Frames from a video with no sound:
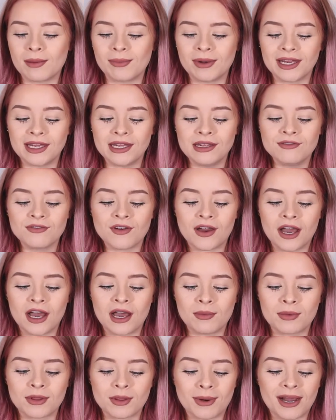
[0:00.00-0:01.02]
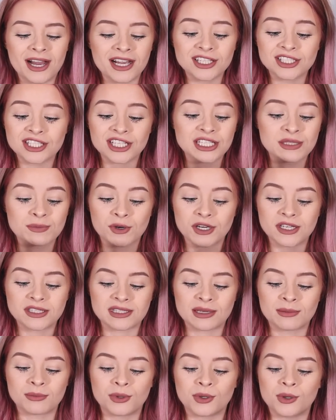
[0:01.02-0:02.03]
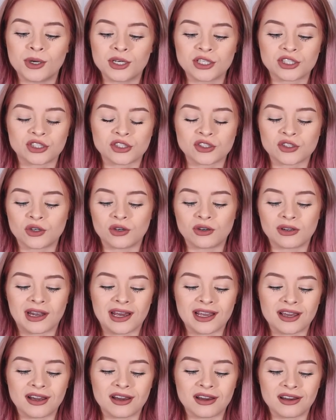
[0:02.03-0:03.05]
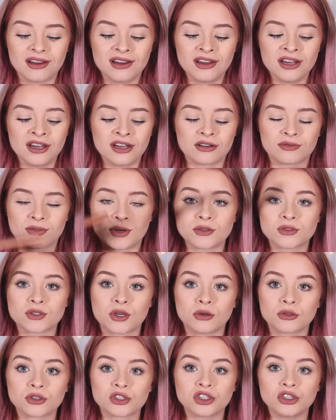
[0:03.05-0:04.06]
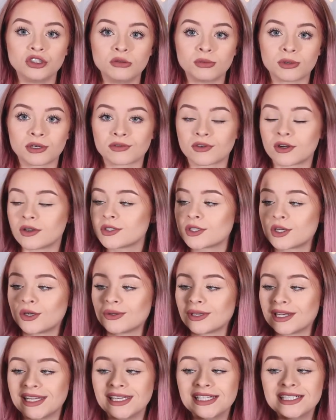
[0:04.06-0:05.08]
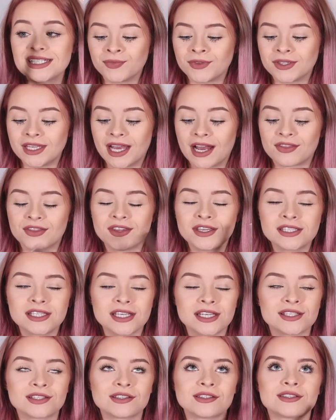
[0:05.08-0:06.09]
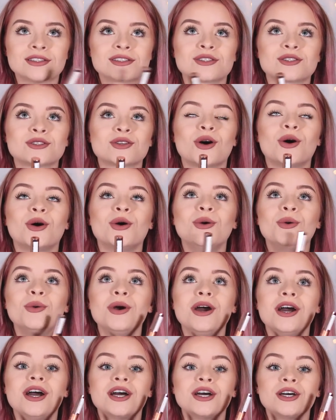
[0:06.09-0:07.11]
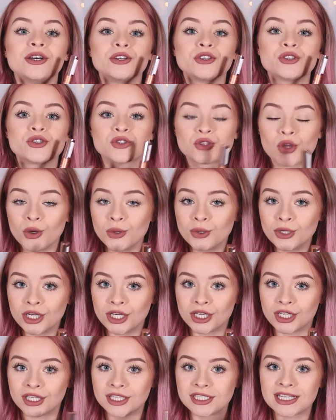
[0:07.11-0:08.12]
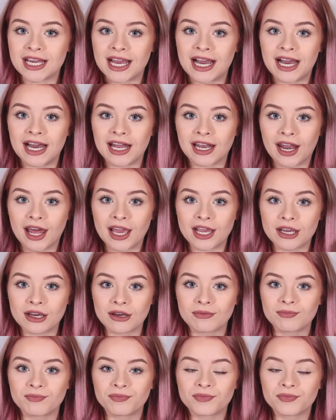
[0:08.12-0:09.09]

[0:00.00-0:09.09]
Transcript: I believe. Um, the packaging is pretty simple. It's just got like a rose gold tube and a rose gold lid. Yeah, this is so, so good at like